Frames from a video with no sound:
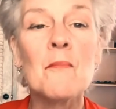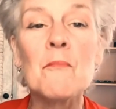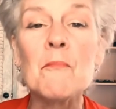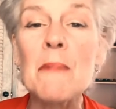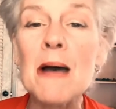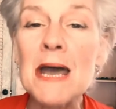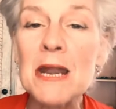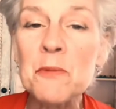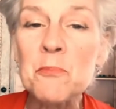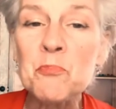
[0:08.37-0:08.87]

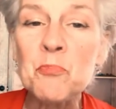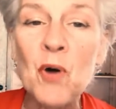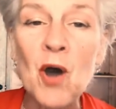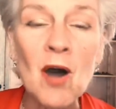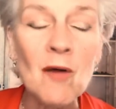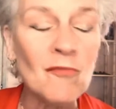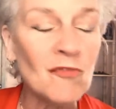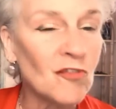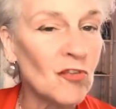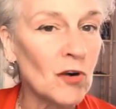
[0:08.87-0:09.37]
Madame
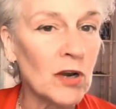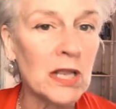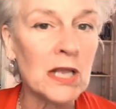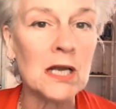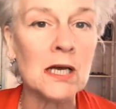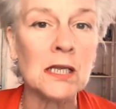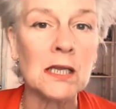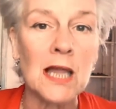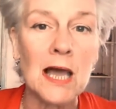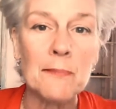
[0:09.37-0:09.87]
Pomfrey
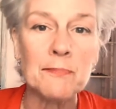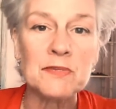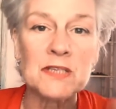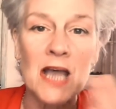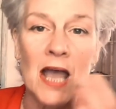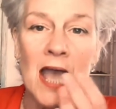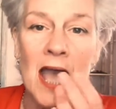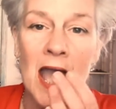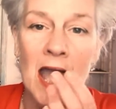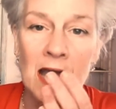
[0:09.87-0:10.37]
clapped
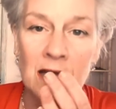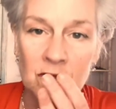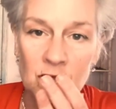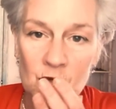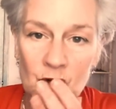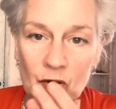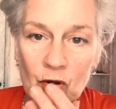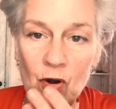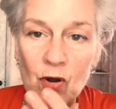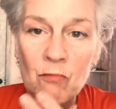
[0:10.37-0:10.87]
a hand
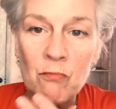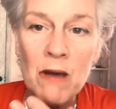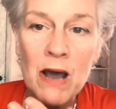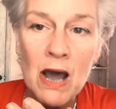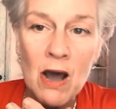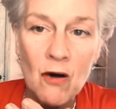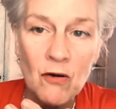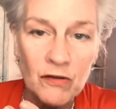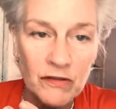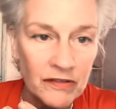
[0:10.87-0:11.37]
to her
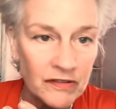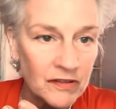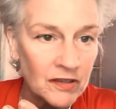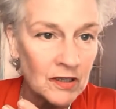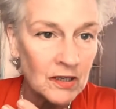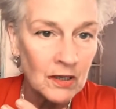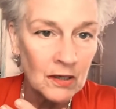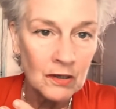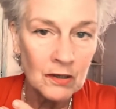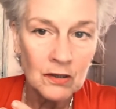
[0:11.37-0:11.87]
mouth.
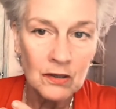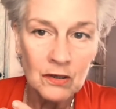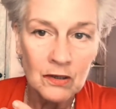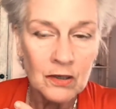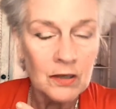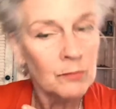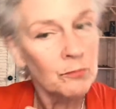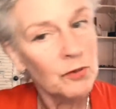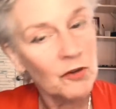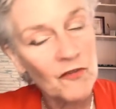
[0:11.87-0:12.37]

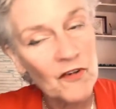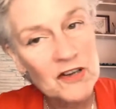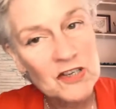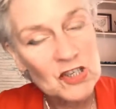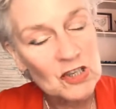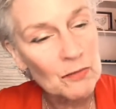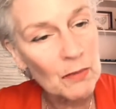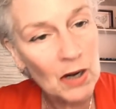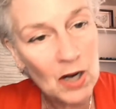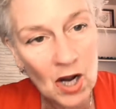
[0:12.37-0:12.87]

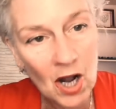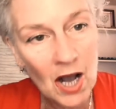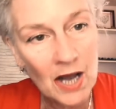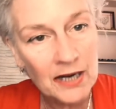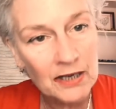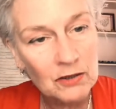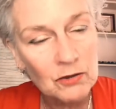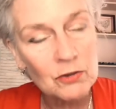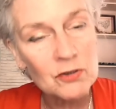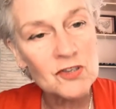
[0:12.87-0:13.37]
Professor
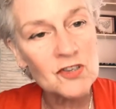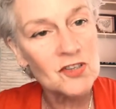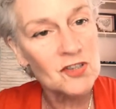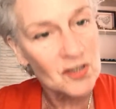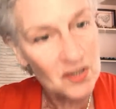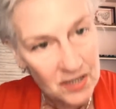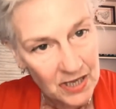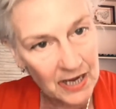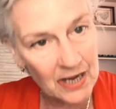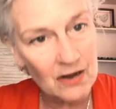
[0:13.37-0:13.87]
McGonagall
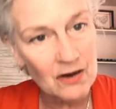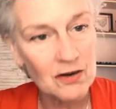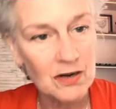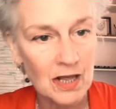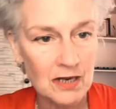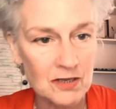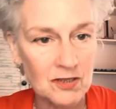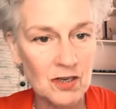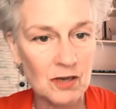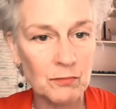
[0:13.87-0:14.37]
stared
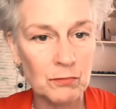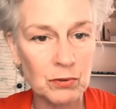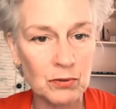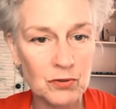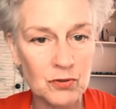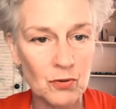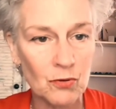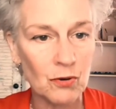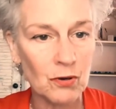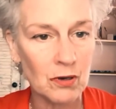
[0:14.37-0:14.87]
at
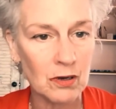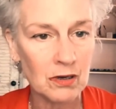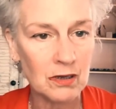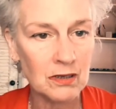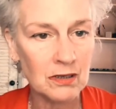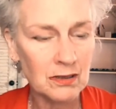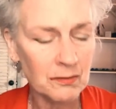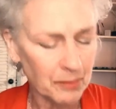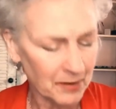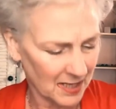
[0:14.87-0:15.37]
Dumbledore.
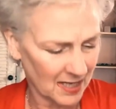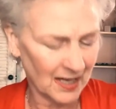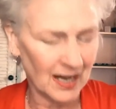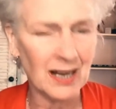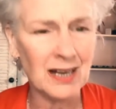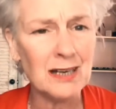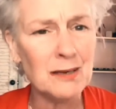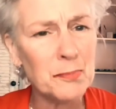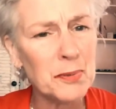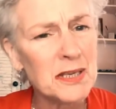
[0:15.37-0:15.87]
But
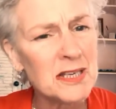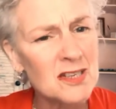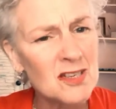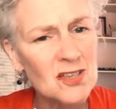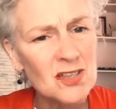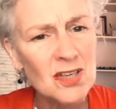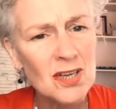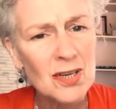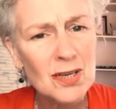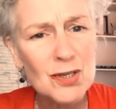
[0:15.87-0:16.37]

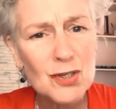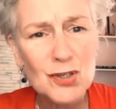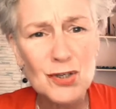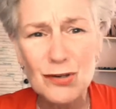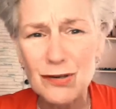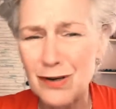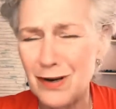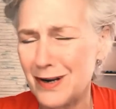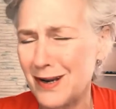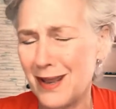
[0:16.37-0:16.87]
Albus,
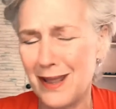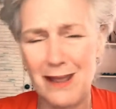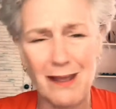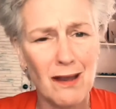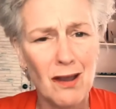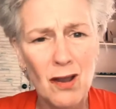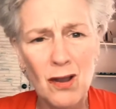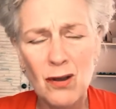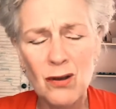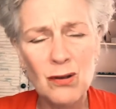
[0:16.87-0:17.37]

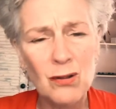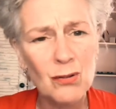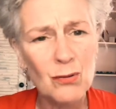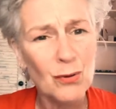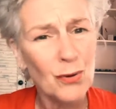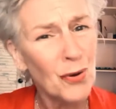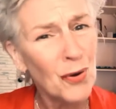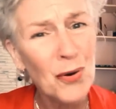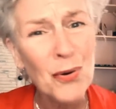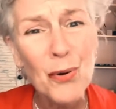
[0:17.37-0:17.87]
surely,
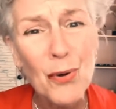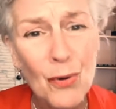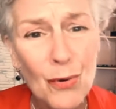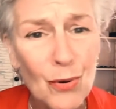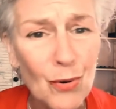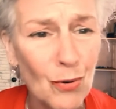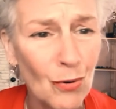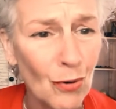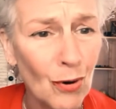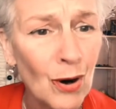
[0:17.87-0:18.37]

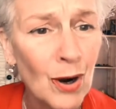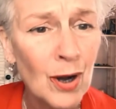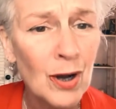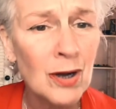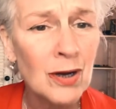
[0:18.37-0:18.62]
who?